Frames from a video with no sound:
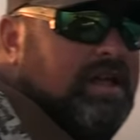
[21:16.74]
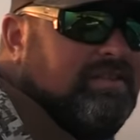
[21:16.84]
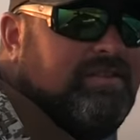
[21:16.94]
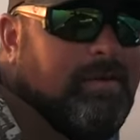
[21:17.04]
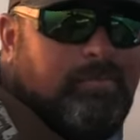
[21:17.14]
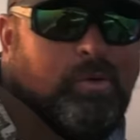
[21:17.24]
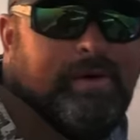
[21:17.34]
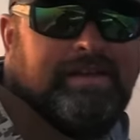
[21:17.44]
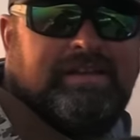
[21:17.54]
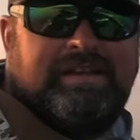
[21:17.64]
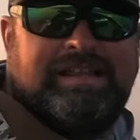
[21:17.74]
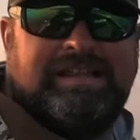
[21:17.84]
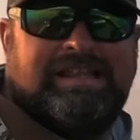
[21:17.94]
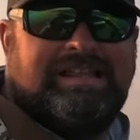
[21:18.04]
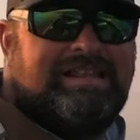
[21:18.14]
At some point
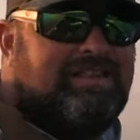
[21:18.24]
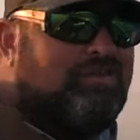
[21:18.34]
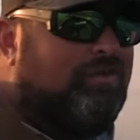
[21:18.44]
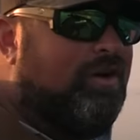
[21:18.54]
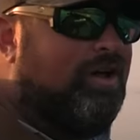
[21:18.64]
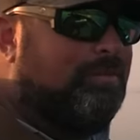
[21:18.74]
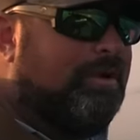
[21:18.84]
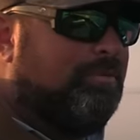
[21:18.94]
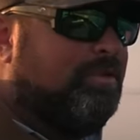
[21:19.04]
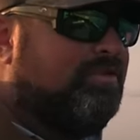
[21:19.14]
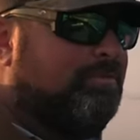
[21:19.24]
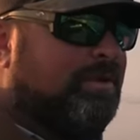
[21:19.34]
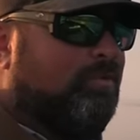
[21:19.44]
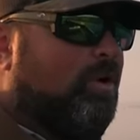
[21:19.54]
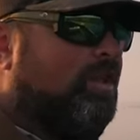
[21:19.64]
this fall, I'm going to put some
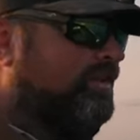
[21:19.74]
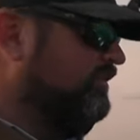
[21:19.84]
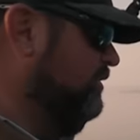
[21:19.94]
big walleyes